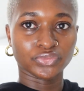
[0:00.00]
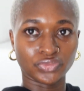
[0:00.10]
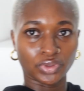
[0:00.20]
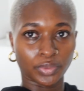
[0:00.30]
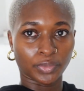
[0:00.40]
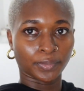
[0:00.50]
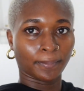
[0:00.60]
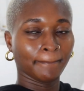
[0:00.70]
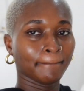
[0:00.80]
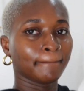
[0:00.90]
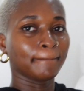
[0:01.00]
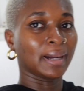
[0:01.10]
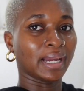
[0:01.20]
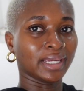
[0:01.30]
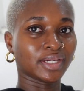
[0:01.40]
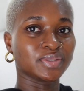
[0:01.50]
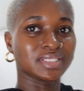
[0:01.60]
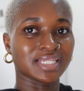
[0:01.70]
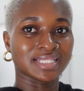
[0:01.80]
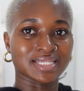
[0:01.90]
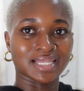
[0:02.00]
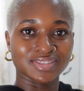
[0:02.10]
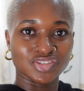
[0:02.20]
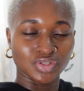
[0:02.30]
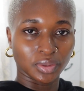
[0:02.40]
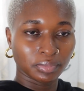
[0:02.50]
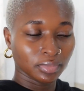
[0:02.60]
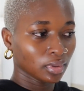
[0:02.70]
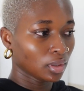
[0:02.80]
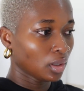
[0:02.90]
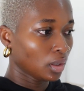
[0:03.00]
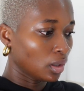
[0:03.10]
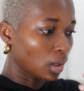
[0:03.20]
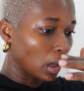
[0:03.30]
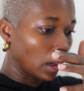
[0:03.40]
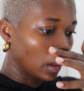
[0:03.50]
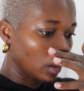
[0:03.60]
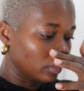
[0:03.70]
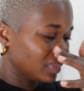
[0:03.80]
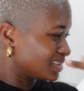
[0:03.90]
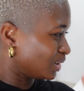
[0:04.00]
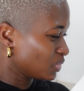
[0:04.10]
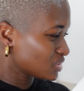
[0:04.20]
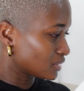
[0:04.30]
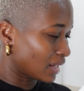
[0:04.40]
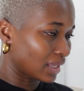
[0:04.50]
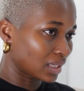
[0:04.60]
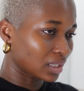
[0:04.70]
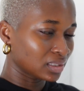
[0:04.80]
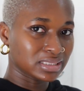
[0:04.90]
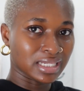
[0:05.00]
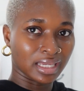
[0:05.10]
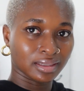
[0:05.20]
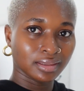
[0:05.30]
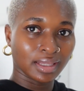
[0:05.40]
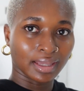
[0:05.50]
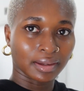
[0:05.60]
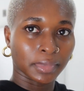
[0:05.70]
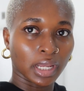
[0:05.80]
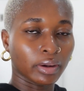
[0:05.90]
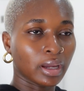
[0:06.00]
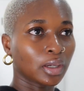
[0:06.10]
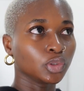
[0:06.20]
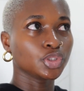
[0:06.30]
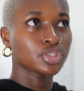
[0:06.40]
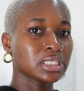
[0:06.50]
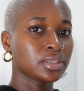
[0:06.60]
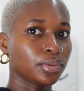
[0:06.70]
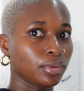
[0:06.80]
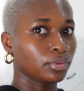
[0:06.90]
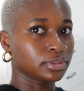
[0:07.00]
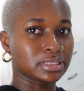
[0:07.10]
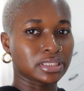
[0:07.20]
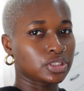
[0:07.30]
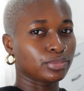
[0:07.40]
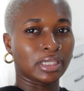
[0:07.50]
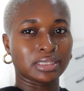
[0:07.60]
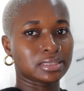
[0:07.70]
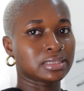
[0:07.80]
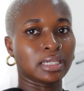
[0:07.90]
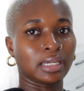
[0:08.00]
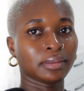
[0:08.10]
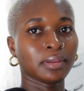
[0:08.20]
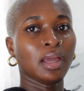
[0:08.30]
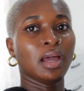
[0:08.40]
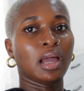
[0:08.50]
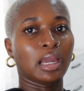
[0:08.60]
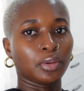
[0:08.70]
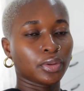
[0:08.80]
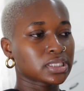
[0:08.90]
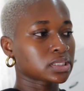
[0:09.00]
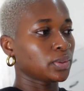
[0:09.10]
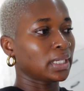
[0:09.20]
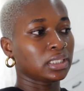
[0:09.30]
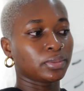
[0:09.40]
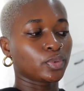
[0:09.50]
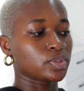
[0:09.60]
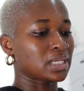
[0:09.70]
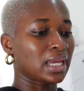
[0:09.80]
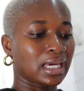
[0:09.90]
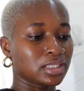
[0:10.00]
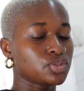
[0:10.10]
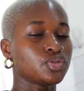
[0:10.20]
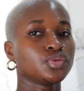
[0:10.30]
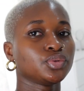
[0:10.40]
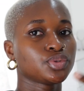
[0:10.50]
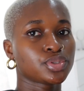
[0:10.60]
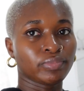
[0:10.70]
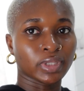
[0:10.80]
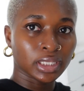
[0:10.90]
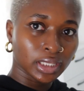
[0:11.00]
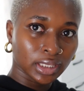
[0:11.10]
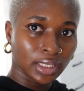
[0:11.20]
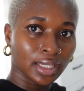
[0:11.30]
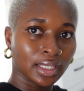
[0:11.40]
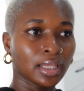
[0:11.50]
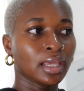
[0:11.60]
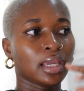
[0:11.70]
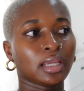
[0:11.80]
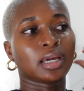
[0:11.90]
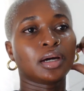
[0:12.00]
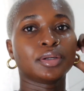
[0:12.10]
film my content at the gym. It's almost like 10 a.m. now. I usually not go to the gym at this time. I always go earlier because I had to do some cleaning and I